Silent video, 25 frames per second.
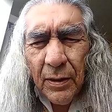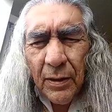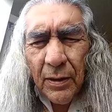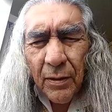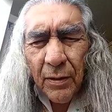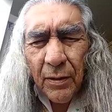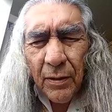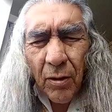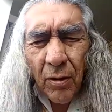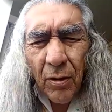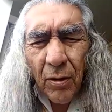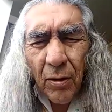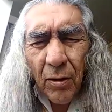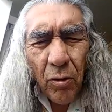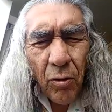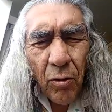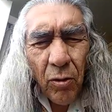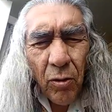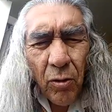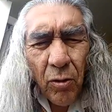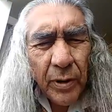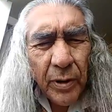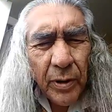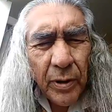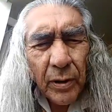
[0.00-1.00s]
their
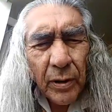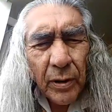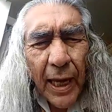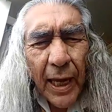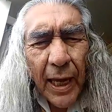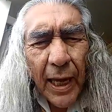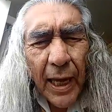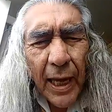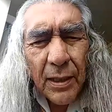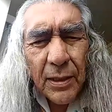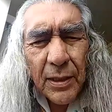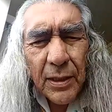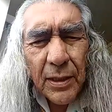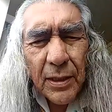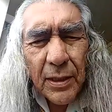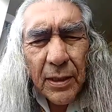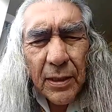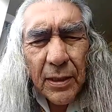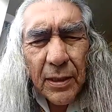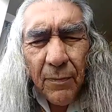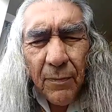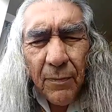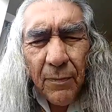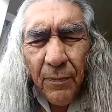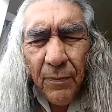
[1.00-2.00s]
home, their lands.
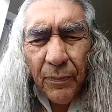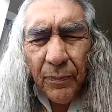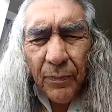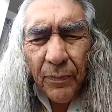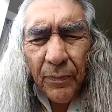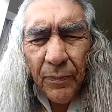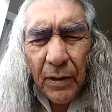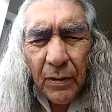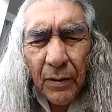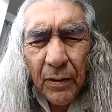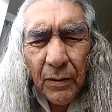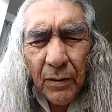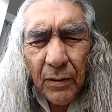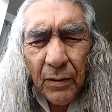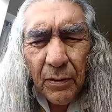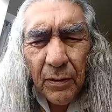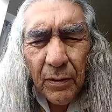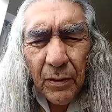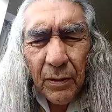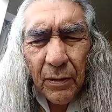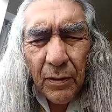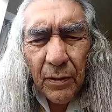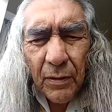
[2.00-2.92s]
And,